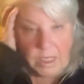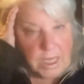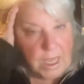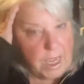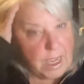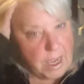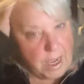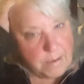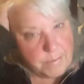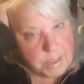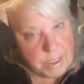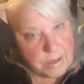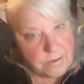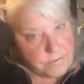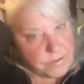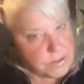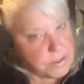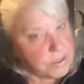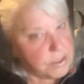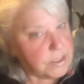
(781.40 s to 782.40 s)
yeah, I mean,
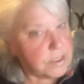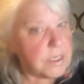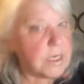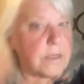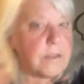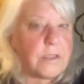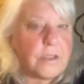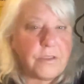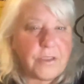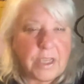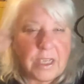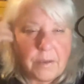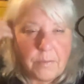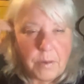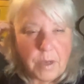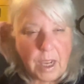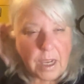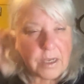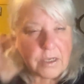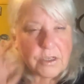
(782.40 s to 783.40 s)
I
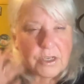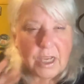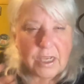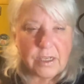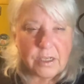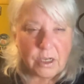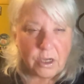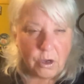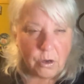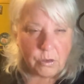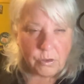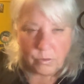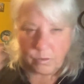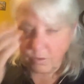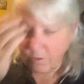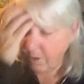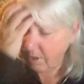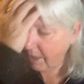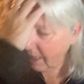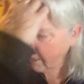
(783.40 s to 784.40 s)
tend to go
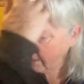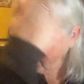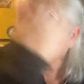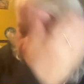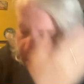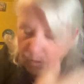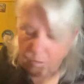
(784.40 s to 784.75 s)
to, like,